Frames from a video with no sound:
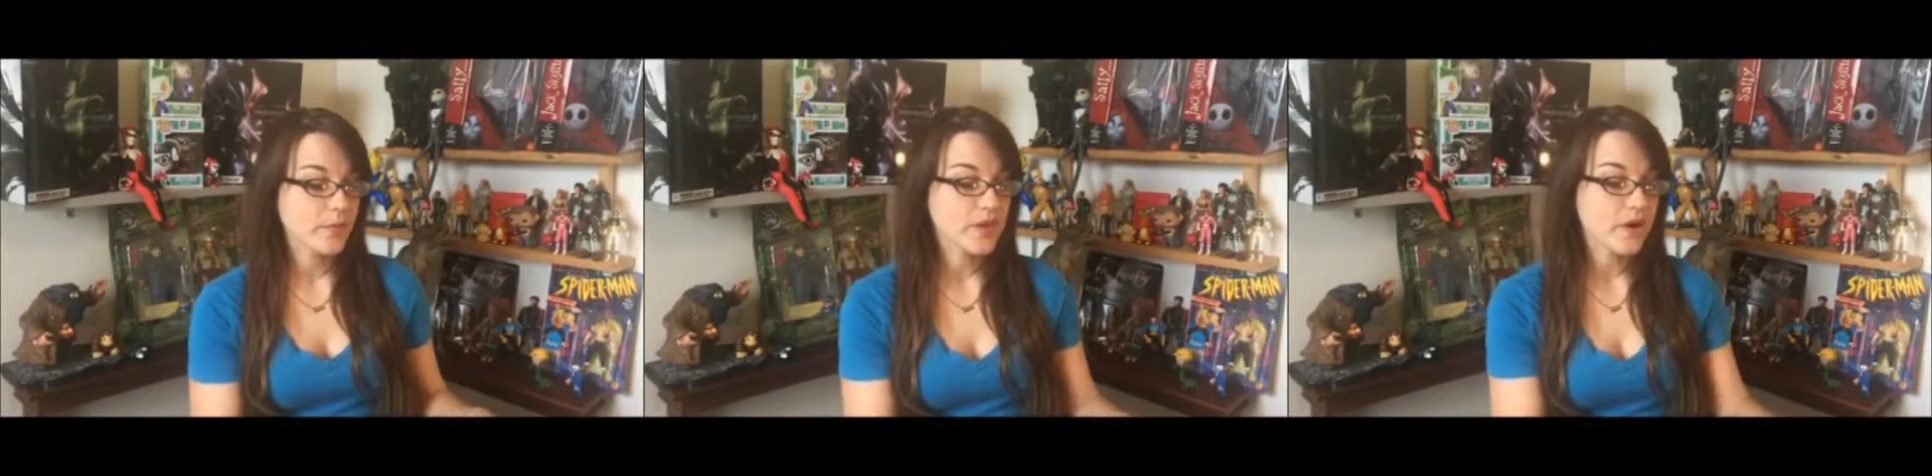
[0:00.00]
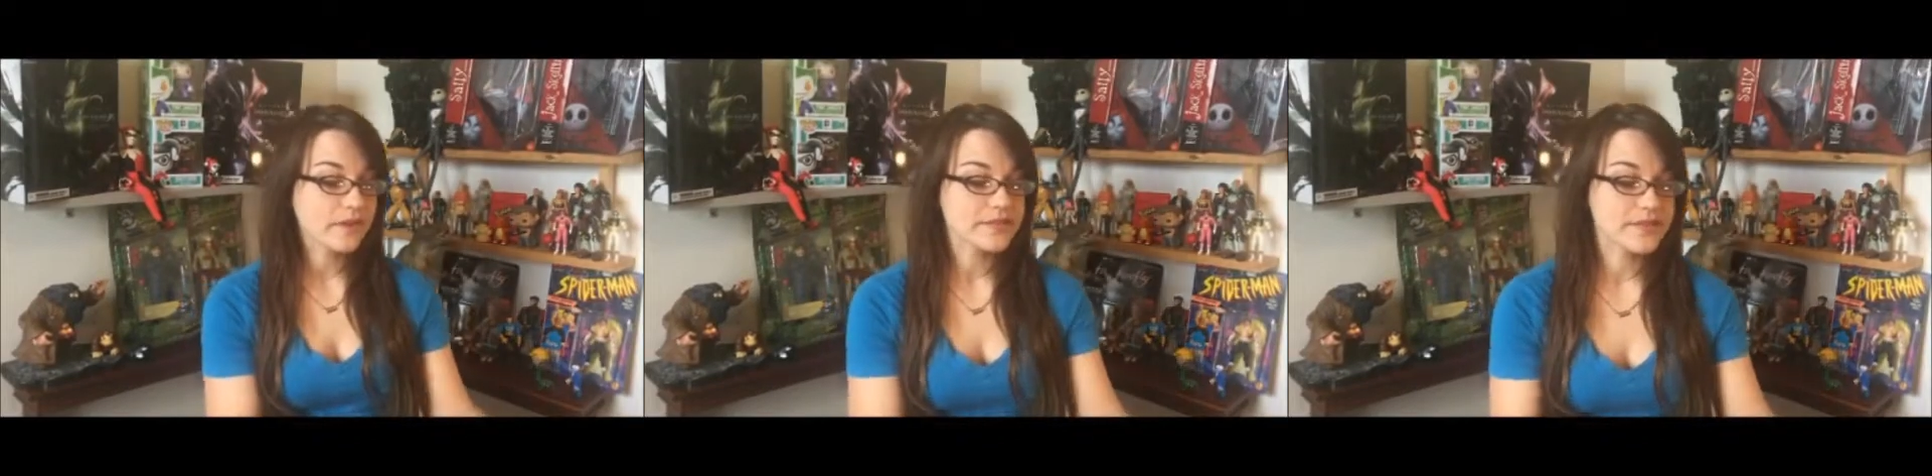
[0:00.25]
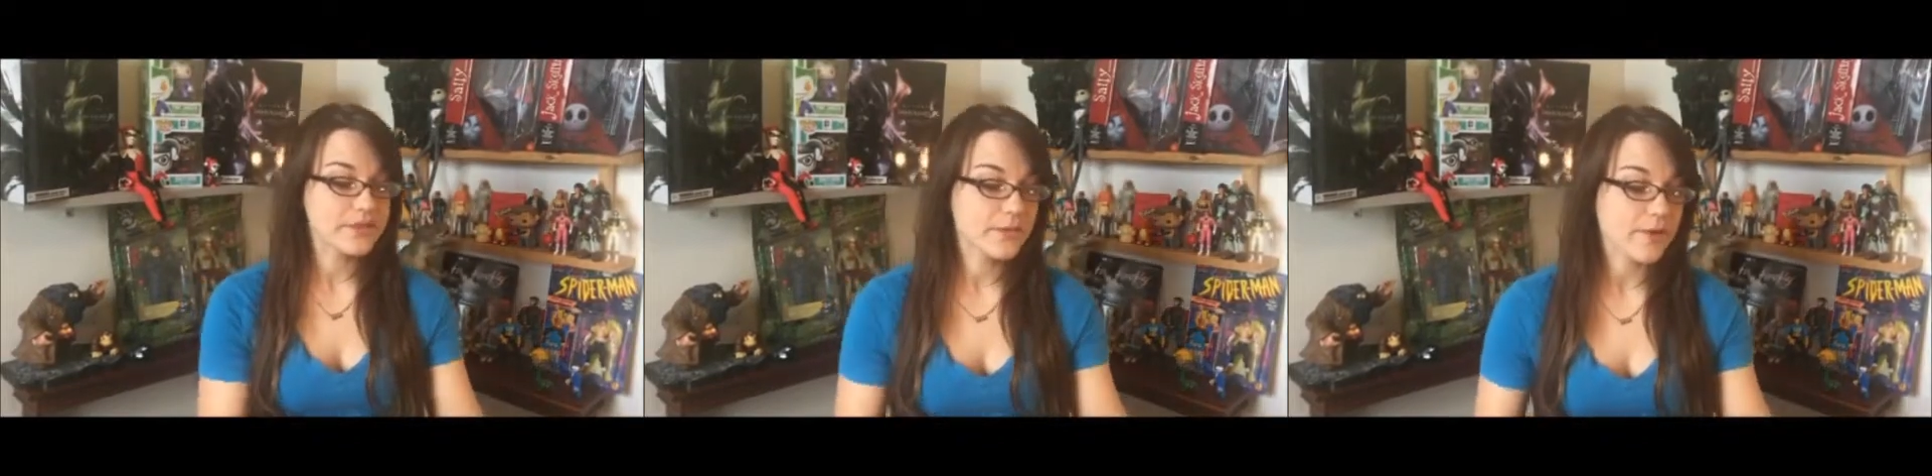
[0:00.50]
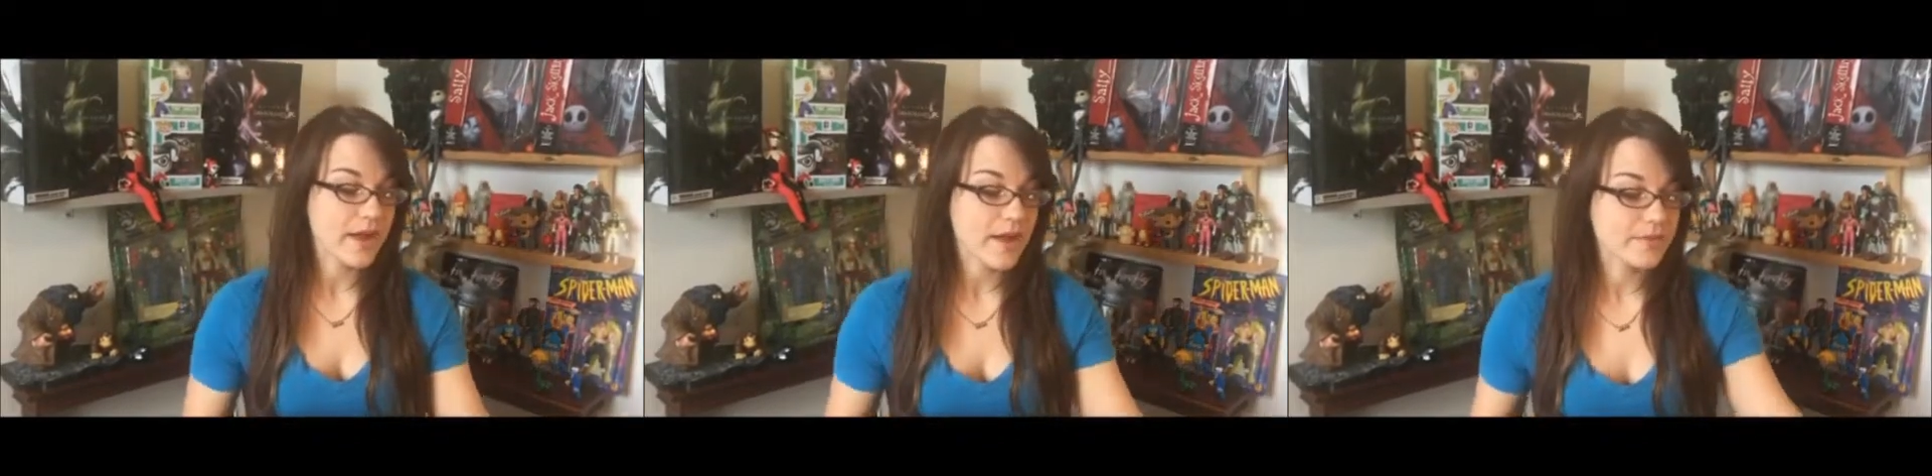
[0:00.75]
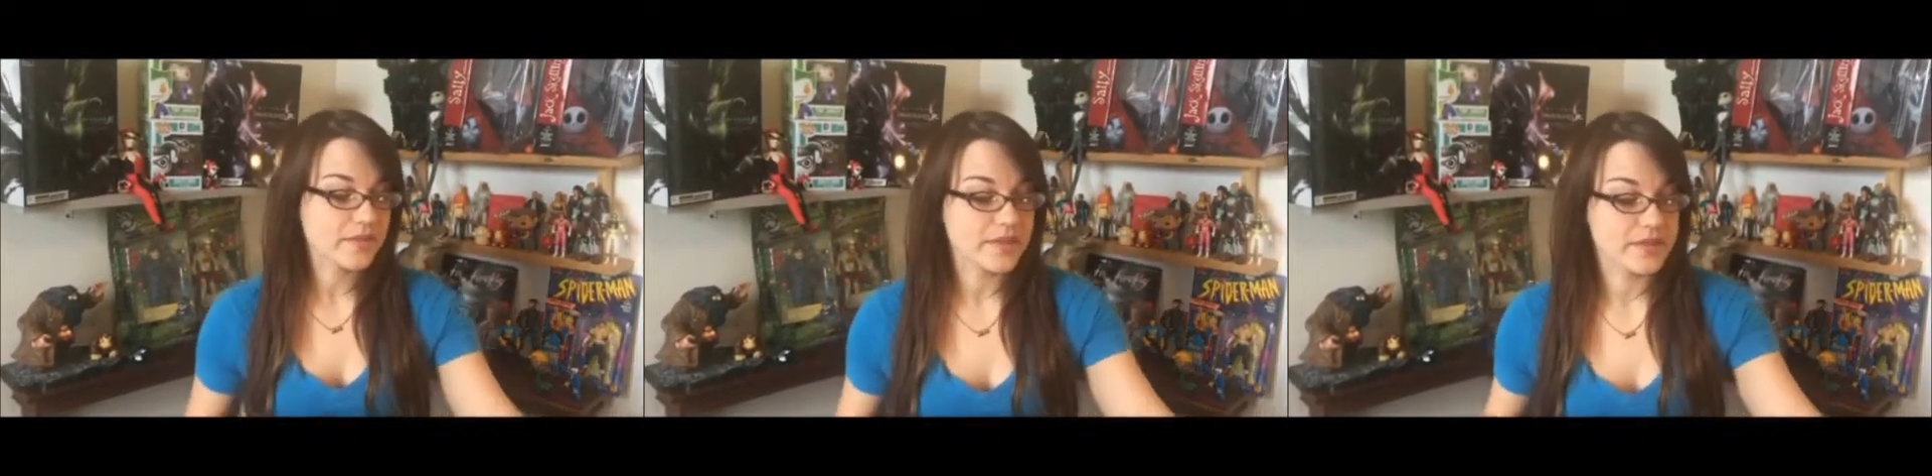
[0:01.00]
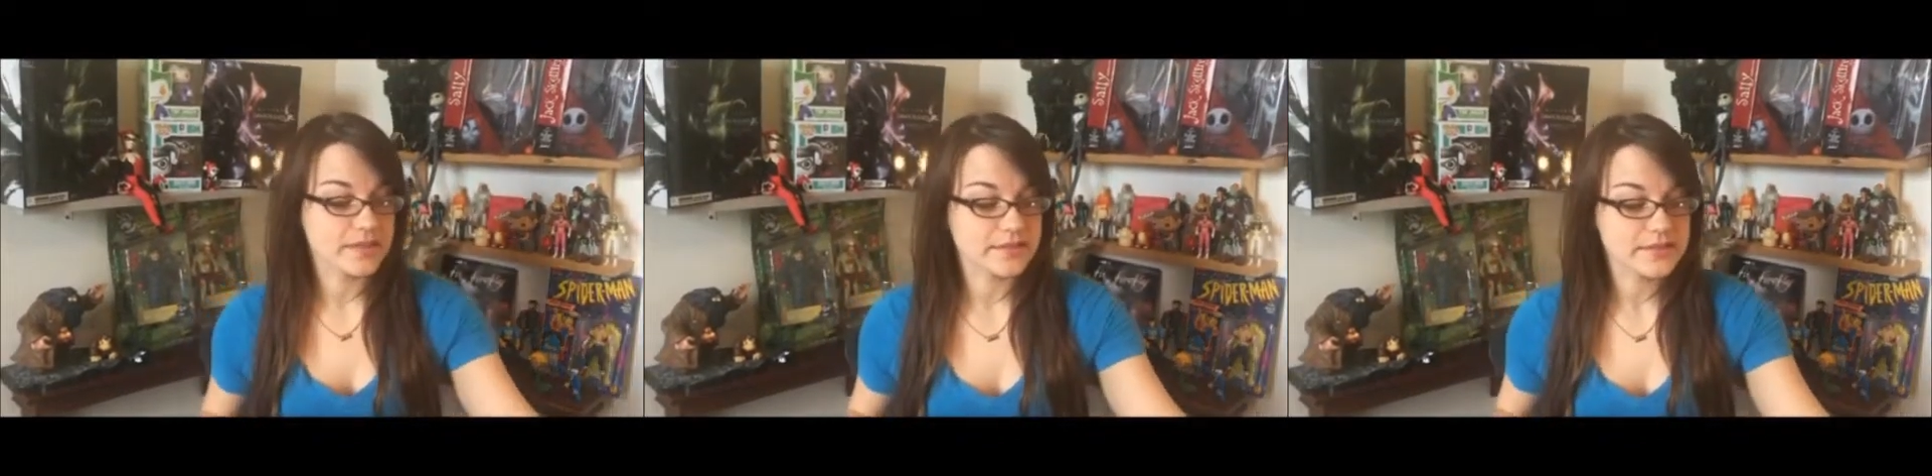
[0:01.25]
We also grabbed
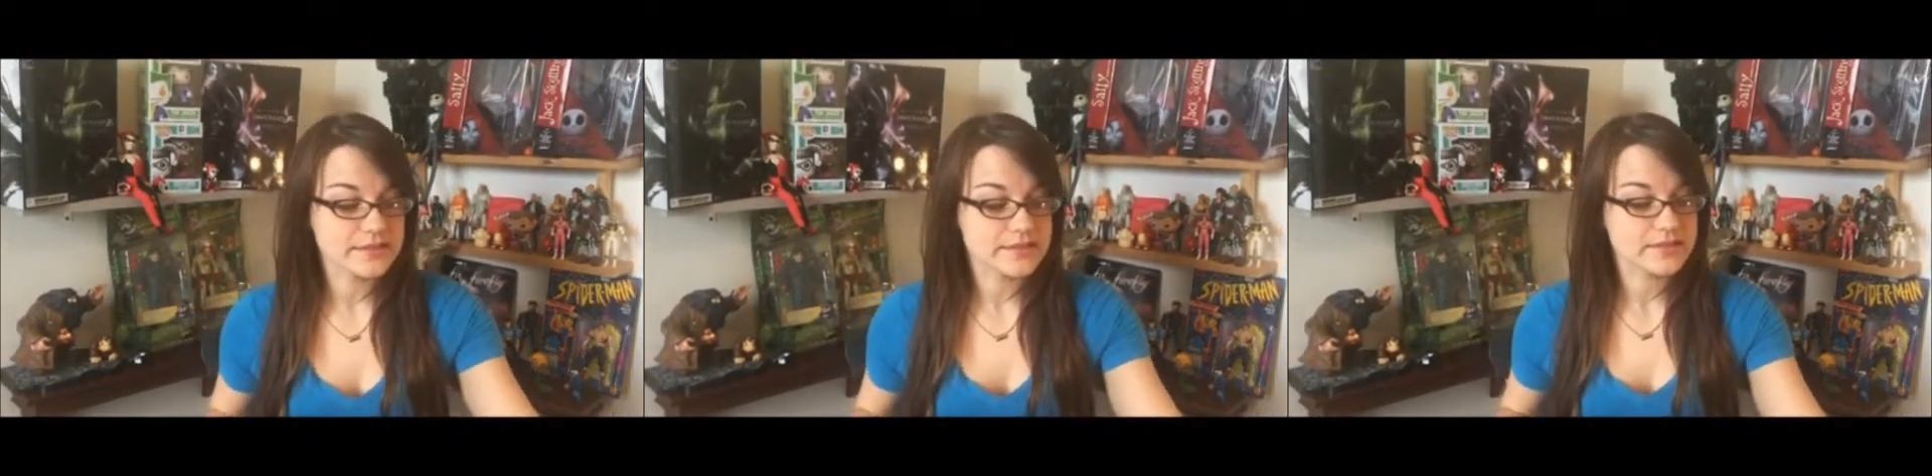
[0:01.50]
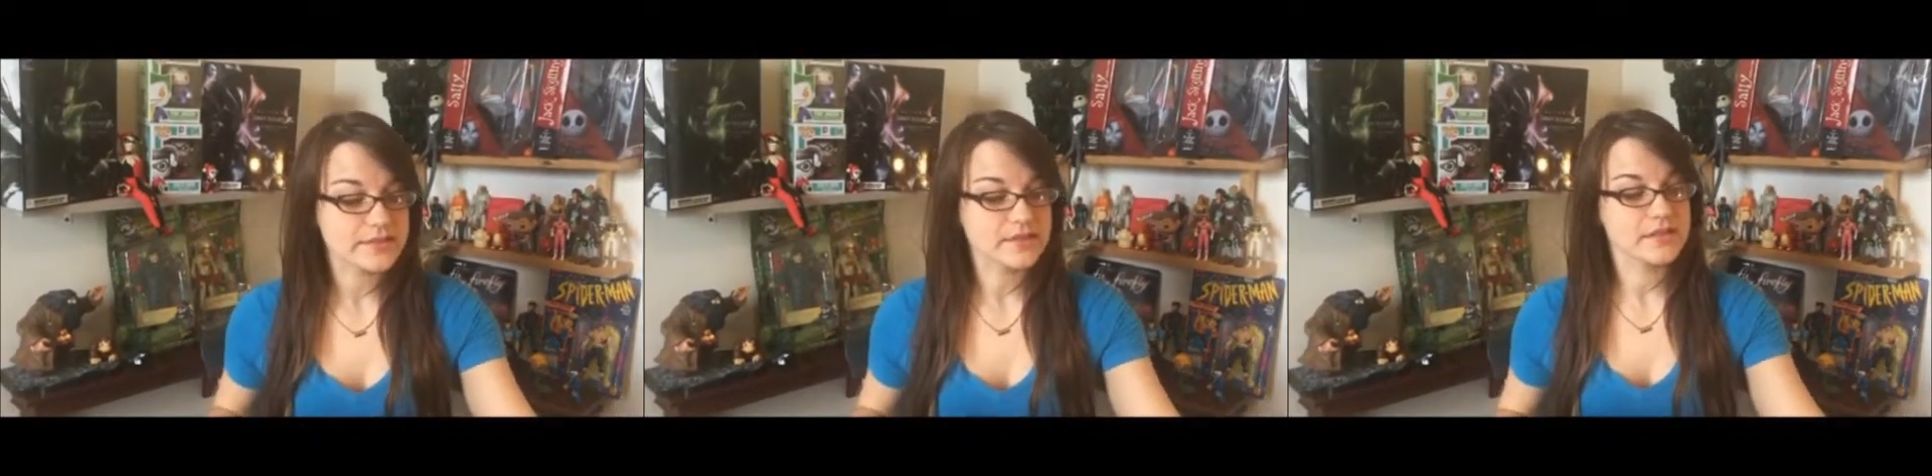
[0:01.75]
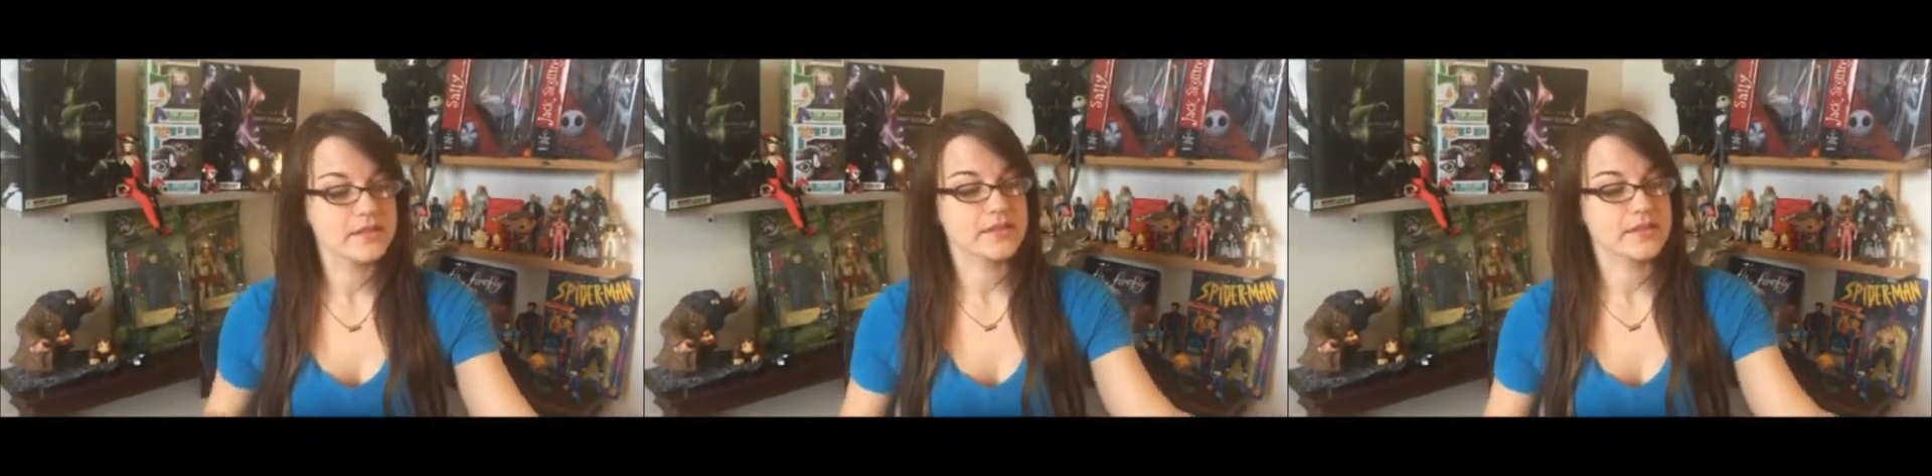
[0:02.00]
this,